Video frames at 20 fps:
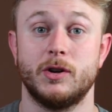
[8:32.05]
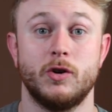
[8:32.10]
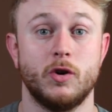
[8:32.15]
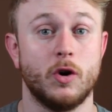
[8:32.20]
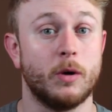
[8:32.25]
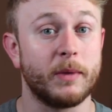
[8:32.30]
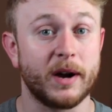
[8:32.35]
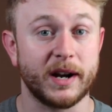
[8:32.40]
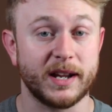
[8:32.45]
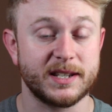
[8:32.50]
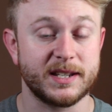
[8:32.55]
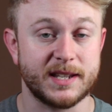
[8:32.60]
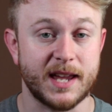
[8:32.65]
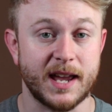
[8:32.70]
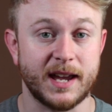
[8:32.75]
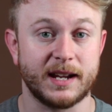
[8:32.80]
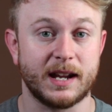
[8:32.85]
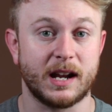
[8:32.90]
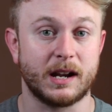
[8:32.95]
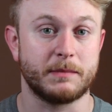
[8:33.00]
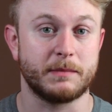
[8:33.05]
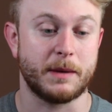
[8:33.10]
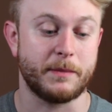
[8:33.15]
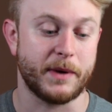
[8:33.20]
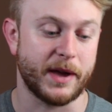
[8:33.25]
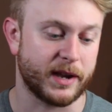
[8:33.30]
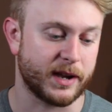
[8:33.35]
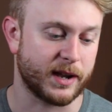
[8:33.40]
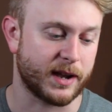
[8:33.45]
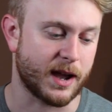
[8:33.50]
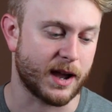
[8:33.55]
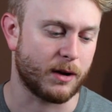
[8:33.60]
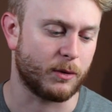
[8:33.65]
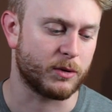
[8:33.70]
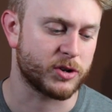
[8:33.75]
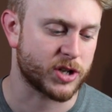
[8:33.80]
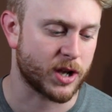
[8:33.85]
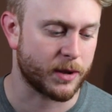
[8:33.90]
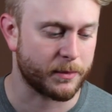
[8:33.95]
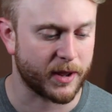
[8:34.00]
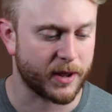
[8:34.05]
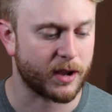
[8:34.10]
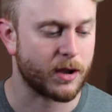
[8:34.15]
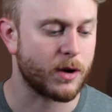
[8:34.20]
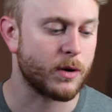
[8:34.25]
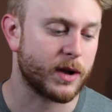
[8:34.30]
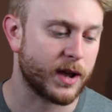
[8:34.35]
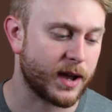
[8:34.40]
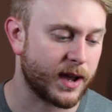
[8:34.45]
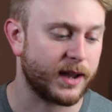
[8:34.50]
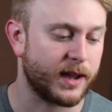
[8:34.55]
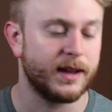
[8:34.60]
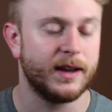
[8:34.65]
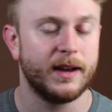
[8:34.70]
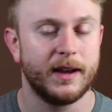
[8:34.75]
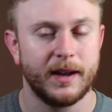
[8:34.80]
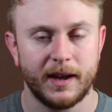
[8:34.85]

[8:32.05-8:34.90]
No money is taken out of my bank account, which I'm like, okay,